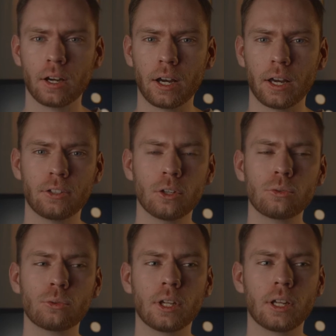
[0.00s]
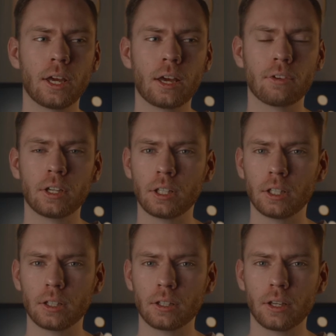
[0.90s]
I don't really have
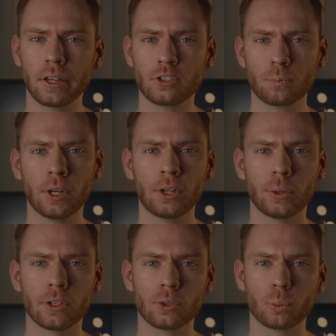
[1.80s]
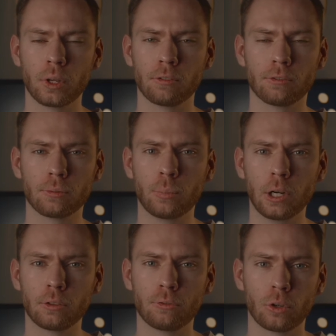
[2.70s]
any experience with
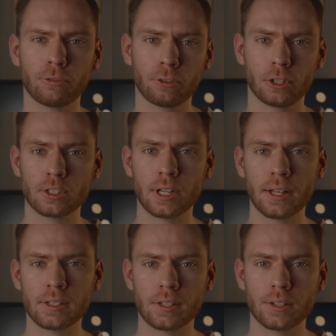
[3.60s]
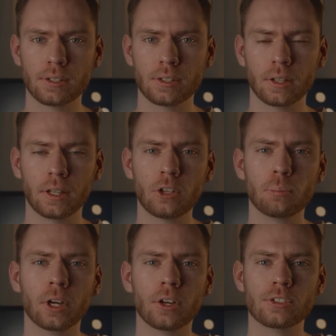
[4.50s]
Micro Four Thirds lenses. That's
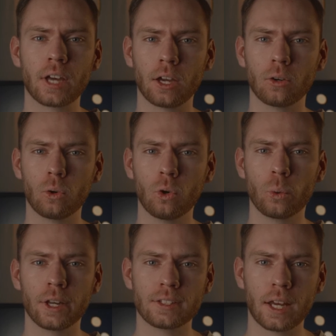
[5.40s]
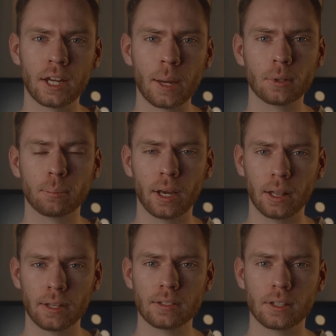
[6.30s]
because I always adapt my
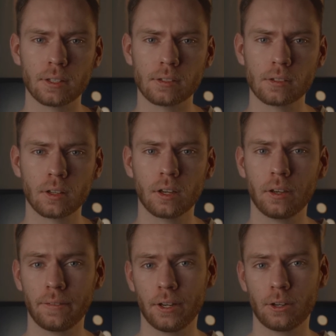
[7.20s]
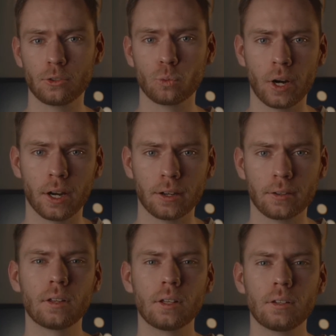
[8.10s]
lenses. And here's why.
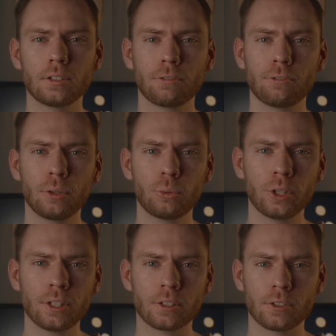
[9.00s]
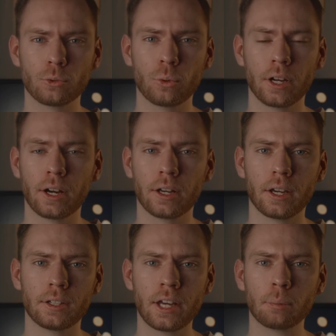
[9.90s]
There's a few reasons why I
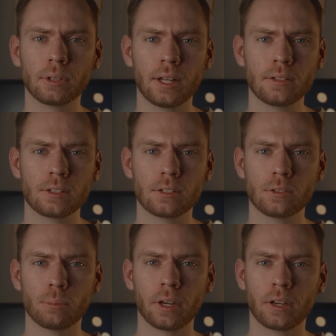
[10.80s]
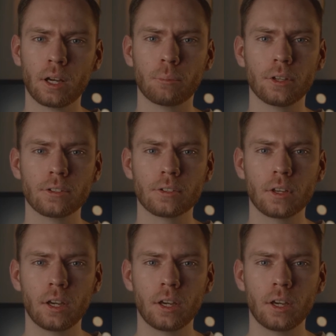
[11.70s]
adapt lenses to my cameras.